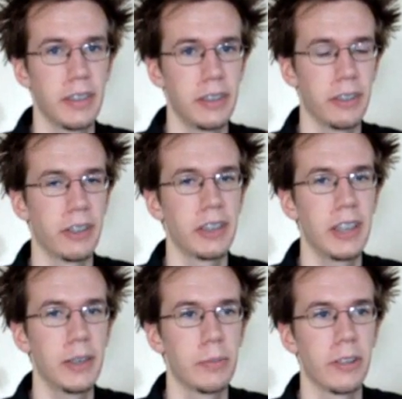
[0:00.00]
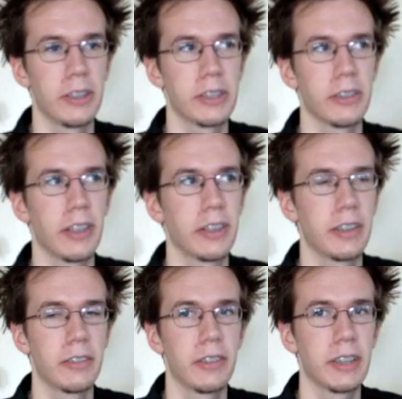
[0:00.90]
You're on a keyboard, so I
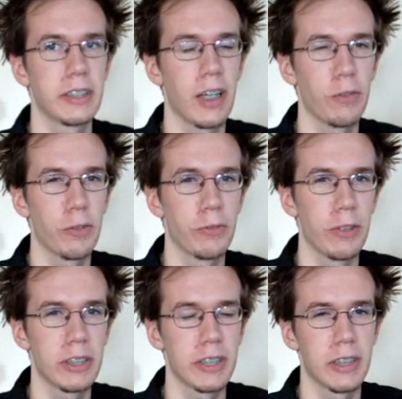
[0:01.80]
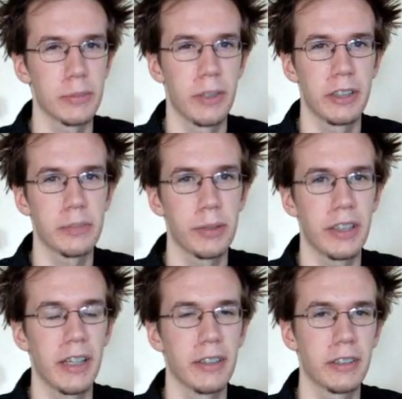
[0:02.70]
couldn't really tell for voicing as much, but
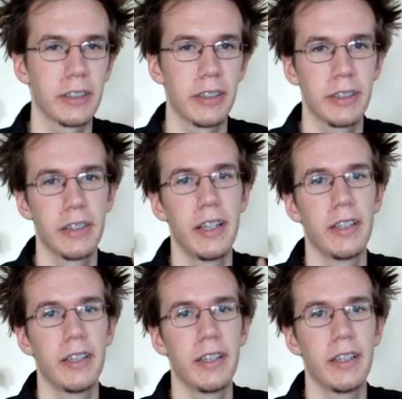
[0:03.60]
that looked good.